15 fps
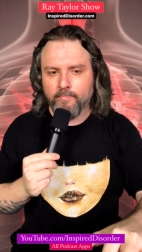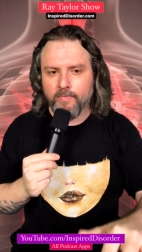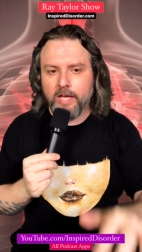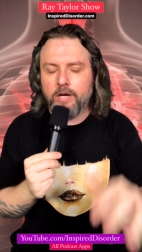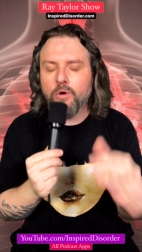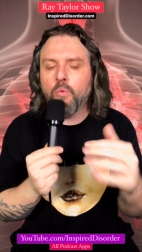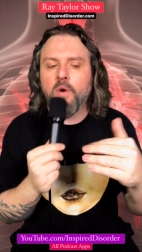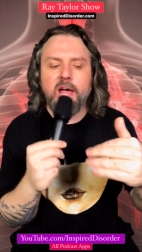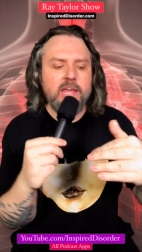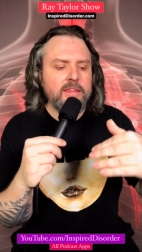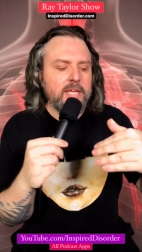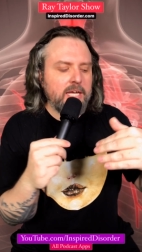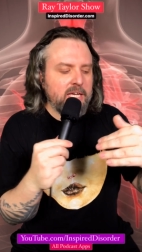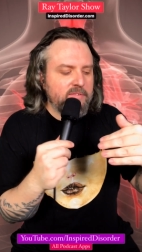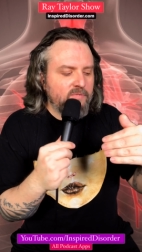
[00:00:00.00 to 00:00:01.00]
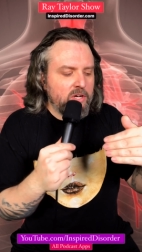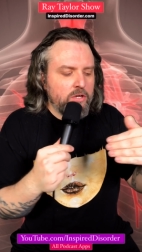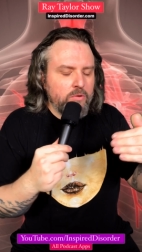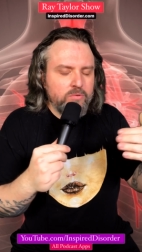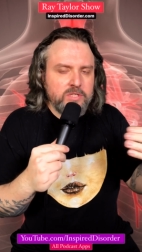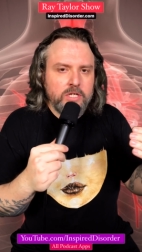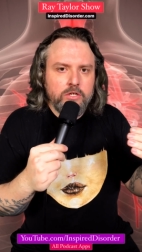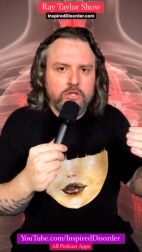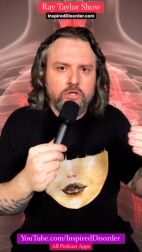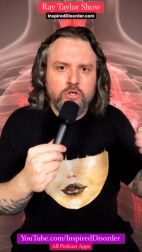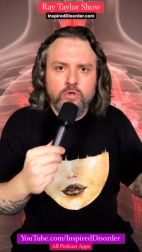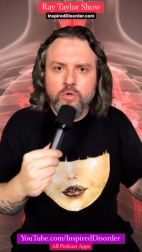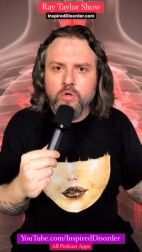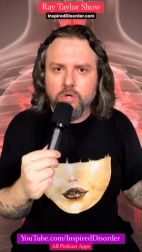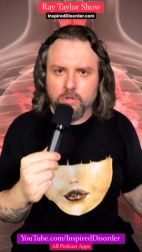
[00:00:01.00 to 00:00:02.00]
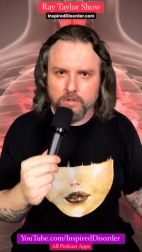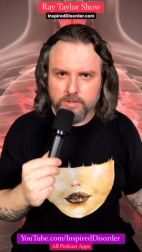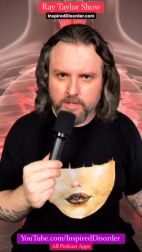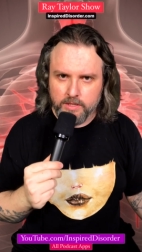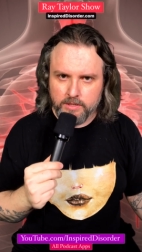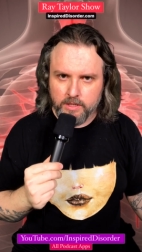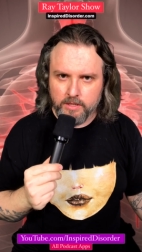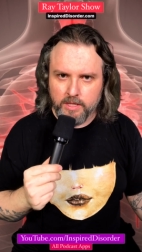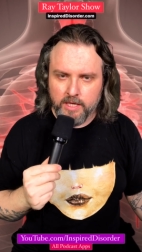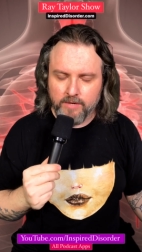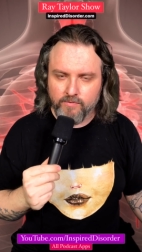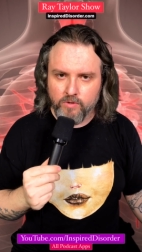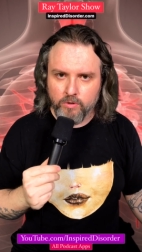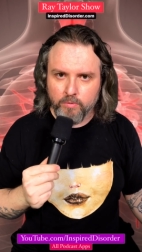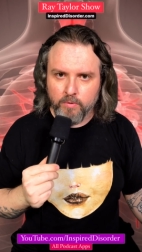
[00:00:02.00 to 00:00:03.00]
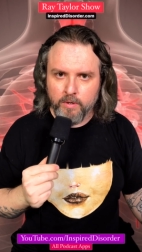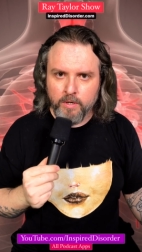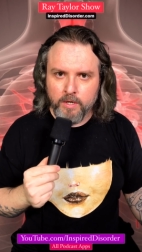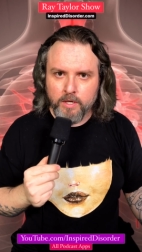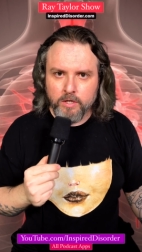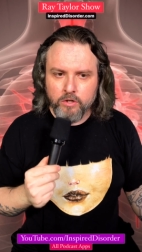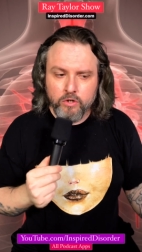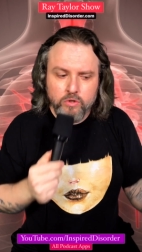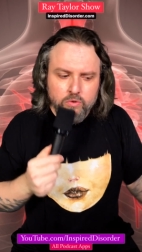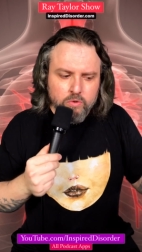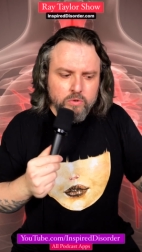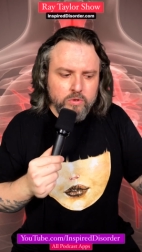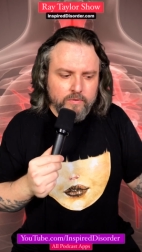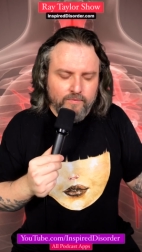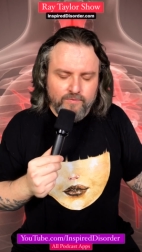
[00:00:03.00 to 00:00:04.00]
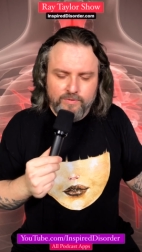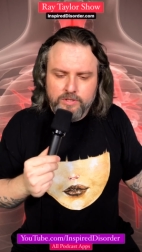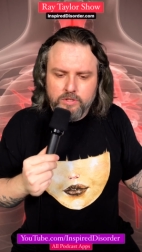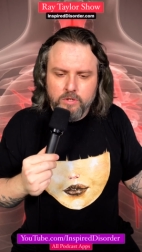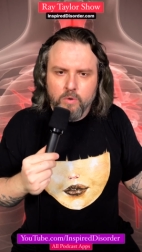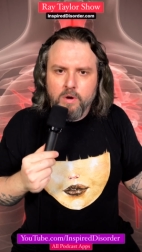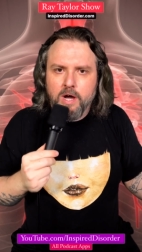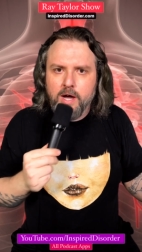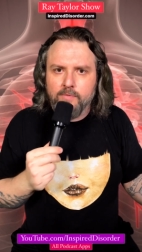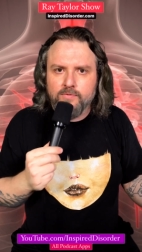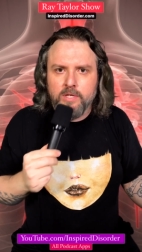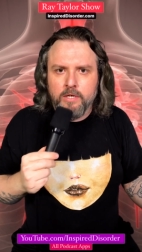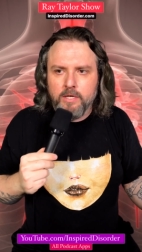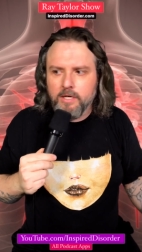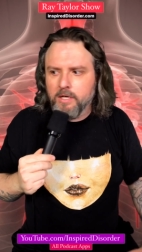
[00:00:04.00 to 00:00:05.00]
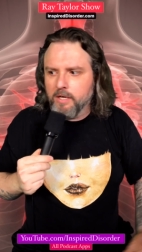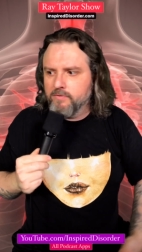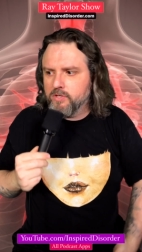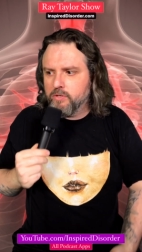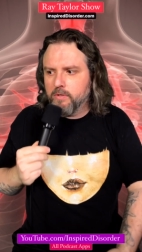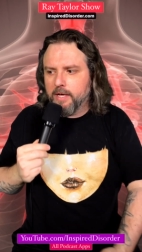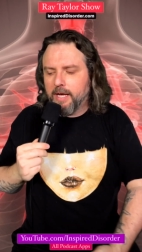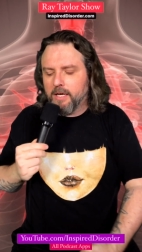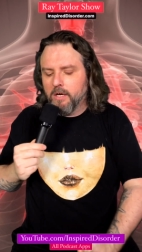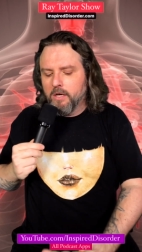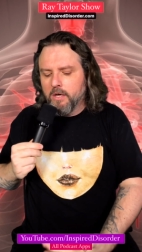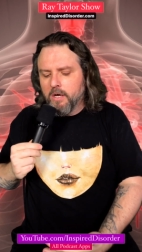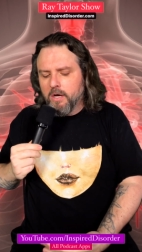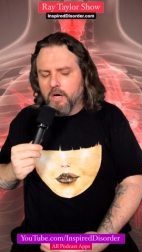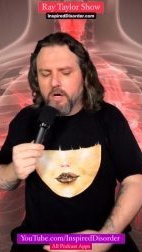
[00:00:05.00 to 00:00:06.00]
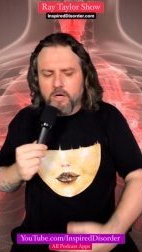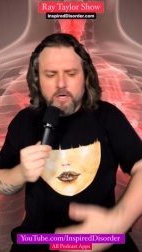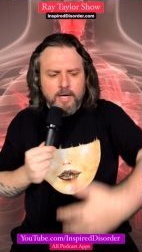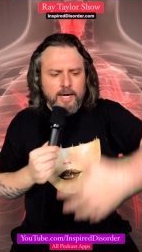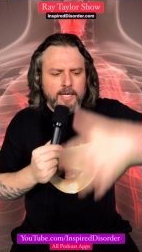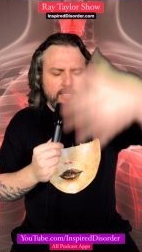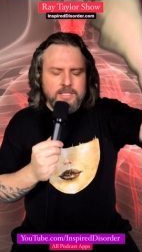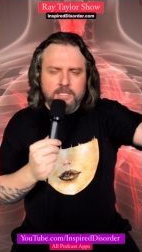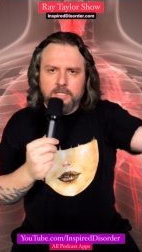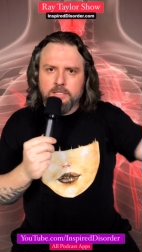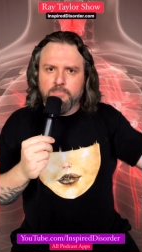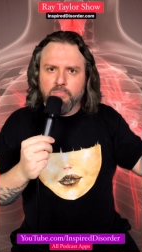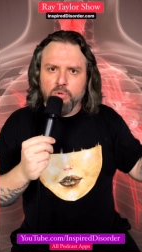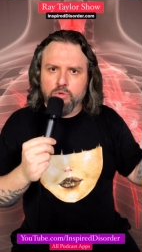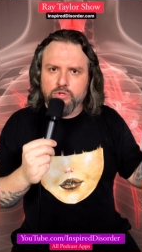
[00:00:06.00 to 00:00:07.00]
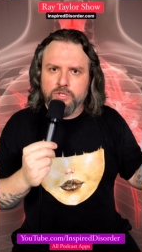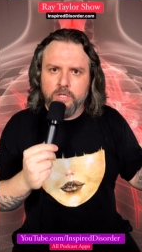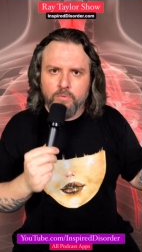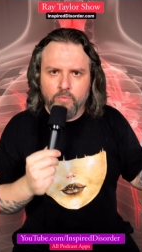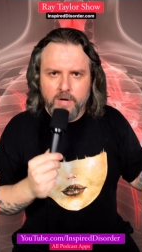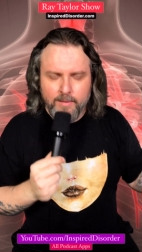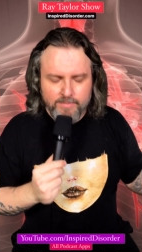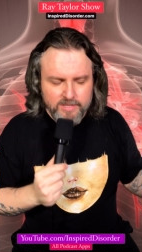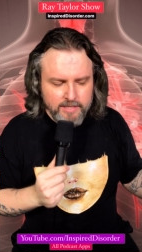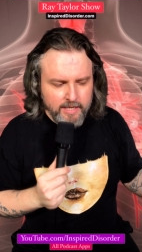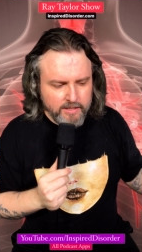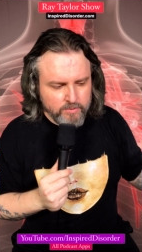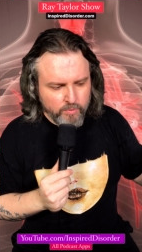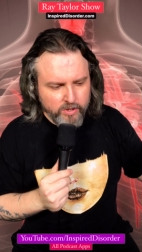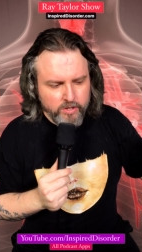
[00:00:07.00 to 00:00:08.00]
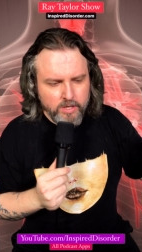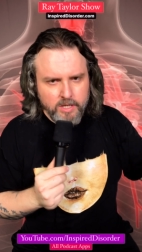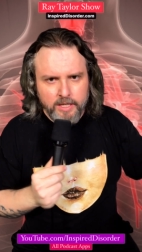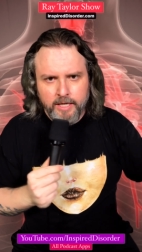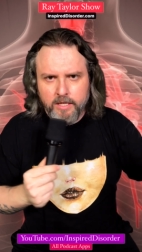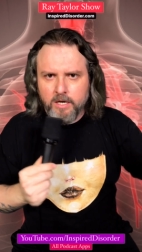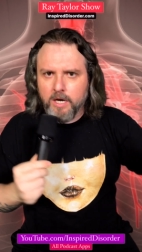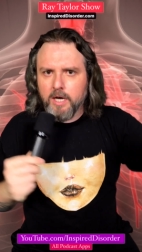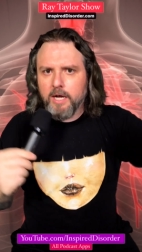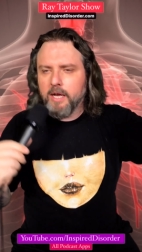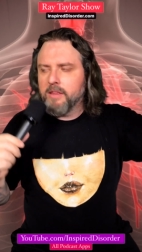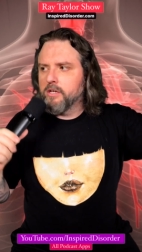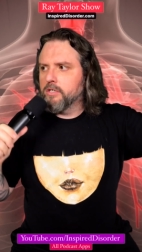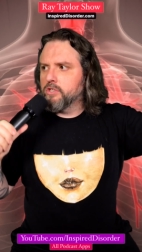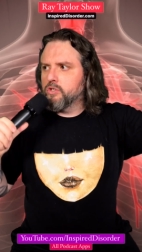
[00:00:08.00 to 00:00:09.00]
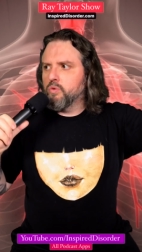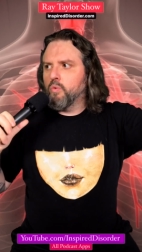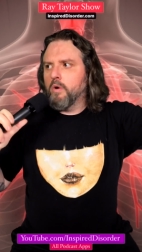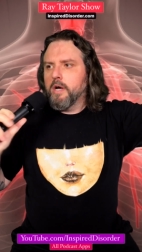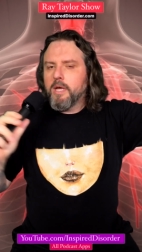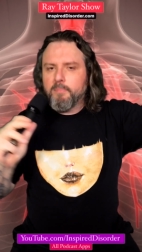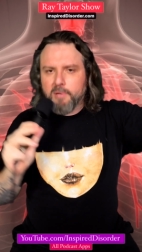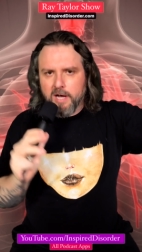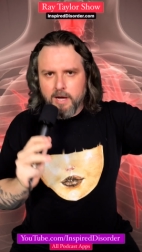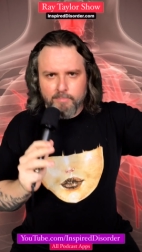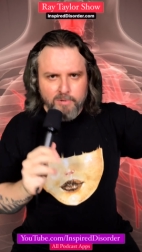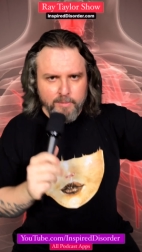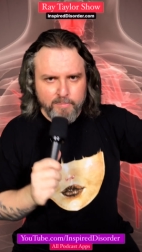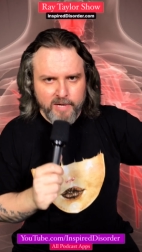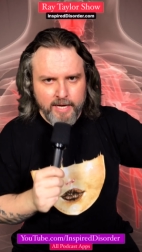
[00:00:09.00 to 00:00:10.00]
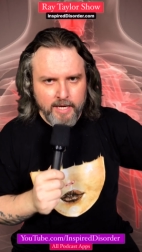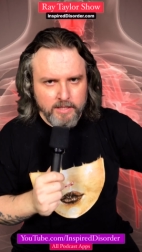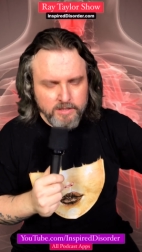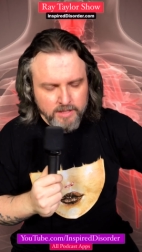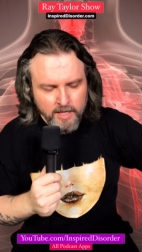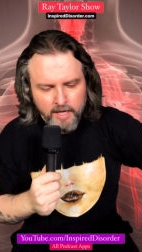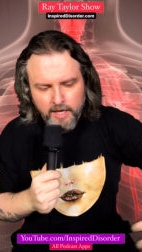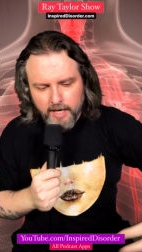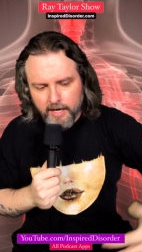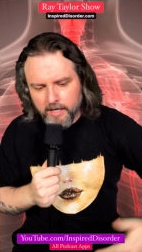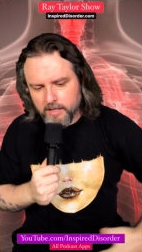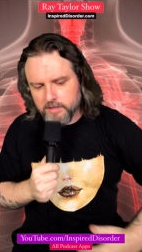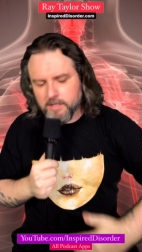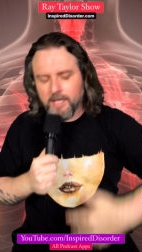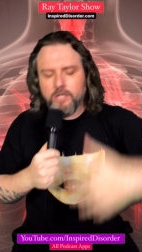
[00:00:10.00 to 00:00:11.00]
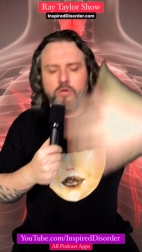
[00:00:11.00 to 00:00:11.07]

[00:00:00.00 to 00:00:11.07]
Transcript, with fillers: In a way that even using Google doesn't give you. Google so often, it gives you like all kinds of these bullshit websites where you click on it and there's twenty pop-up ads and it's like